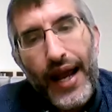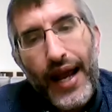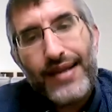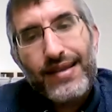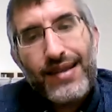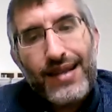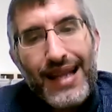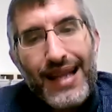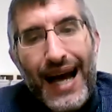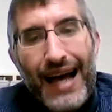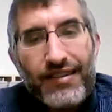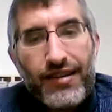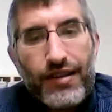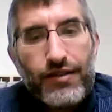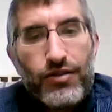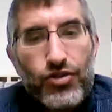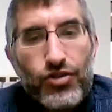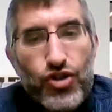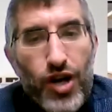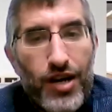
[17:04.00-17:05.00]
It's
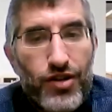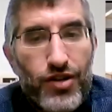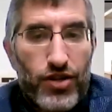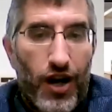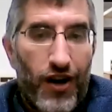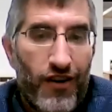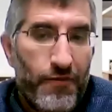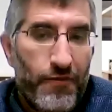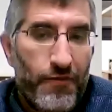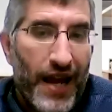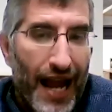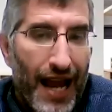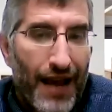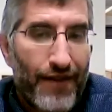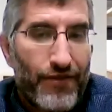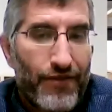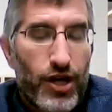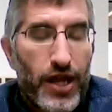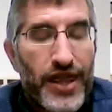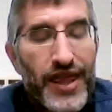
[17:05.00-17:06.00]
classes just of
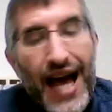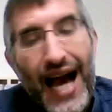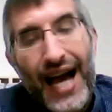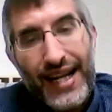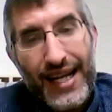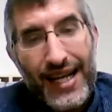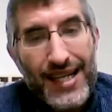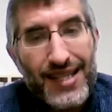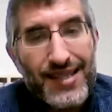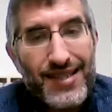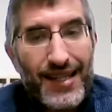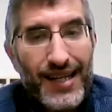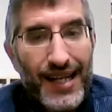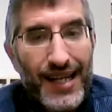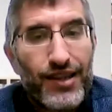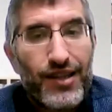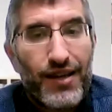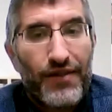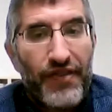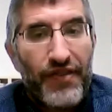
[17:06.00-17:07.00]
behavior. That is an
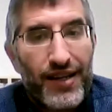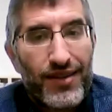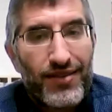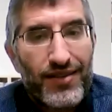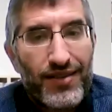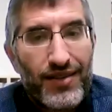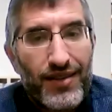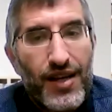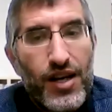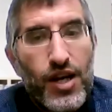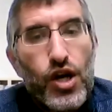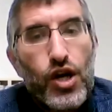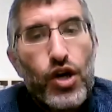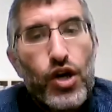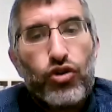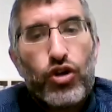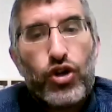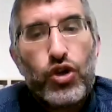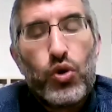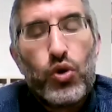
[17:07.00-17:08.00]
interface.
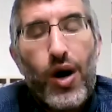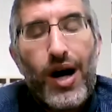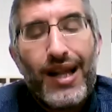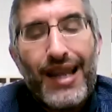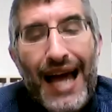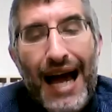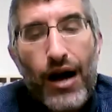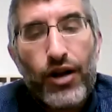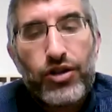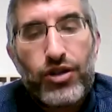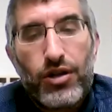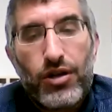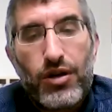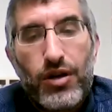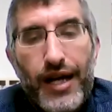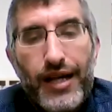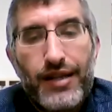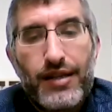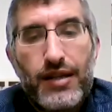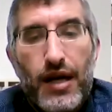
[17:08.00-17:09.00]
So you are allowed to